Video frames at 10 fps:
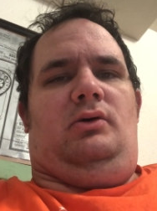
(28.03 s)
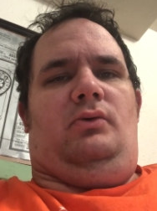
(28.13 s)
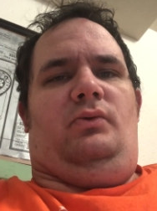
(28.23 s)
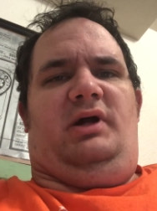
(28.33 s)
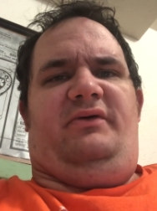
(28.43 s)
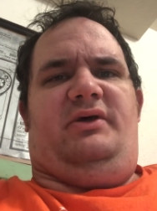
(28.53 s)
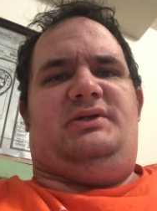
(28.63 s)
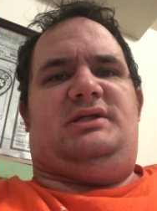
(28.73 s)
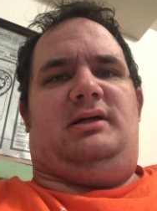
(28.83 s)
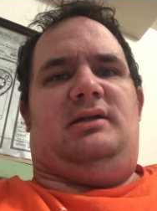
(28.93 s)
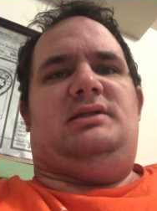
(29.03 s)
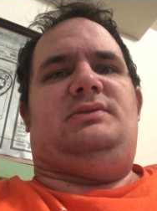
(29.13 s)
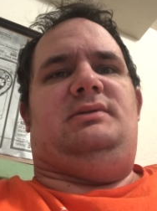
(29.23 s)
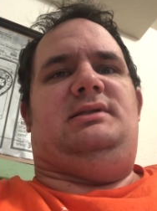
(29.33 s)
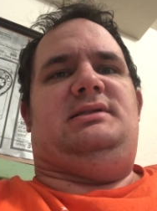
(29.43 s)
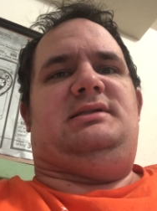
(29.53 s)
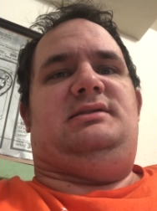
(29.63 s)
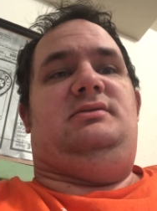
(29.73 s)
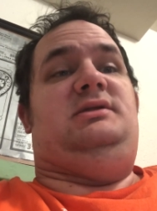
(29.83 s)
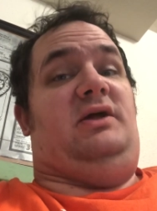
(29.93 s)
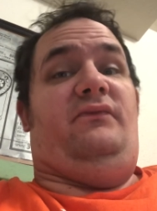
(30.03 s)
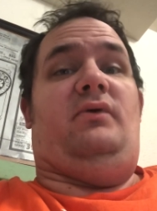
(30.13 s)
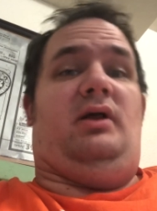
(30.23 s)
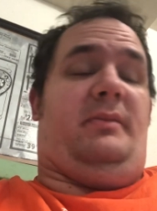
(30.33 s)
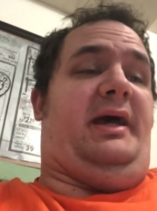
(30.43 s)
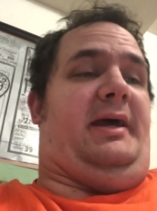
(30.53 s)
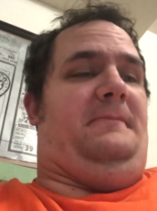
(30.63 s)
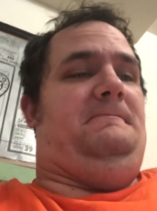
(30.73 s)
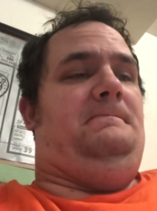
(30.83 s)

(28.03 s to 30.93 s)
One of those channels was Tinfoil Matt,